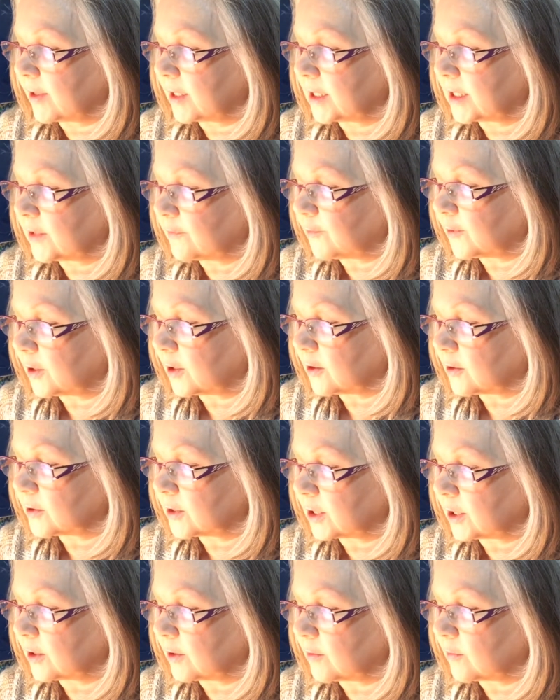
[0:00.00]

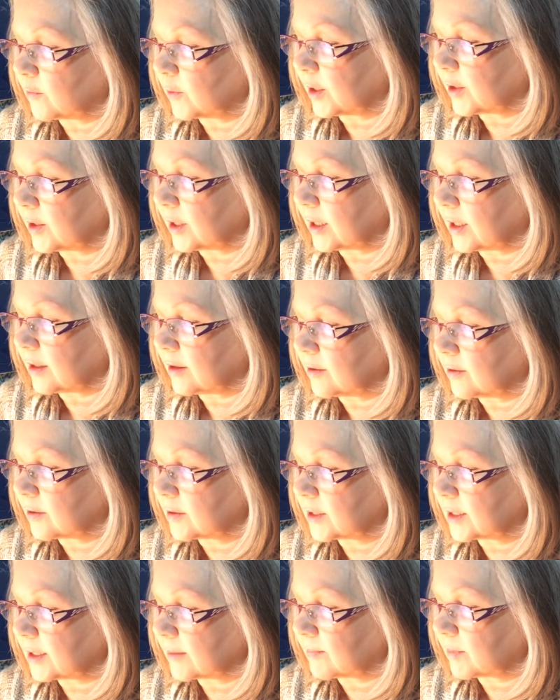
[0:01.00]
difficulty with either
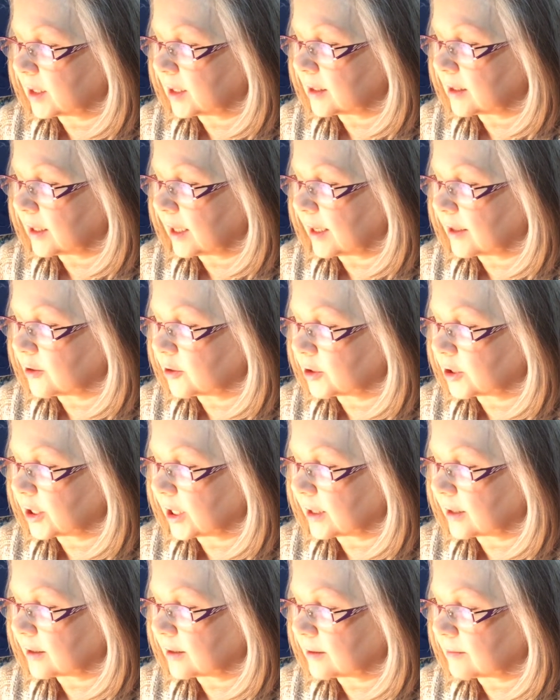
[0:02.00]
something
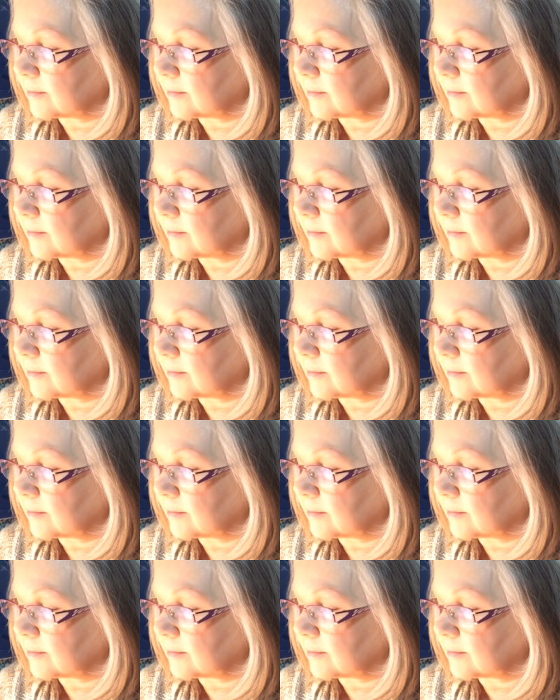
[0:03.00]
energetic.